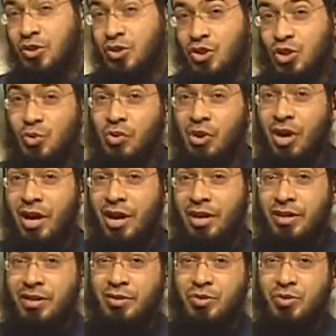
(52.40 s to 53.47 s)
Do you
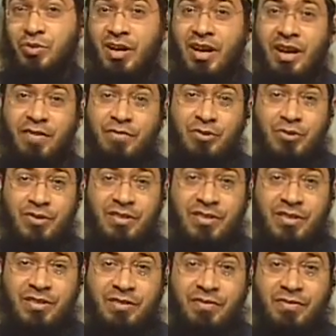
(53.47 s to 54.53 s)
like to have
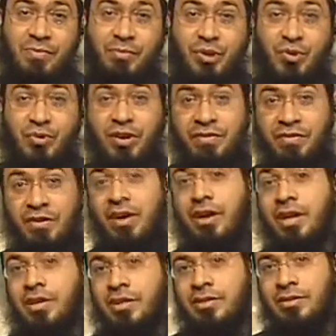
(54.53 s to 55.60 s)
yourself
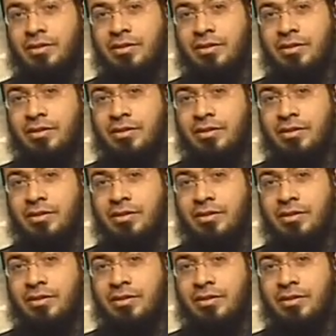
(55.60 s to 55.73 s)
purified,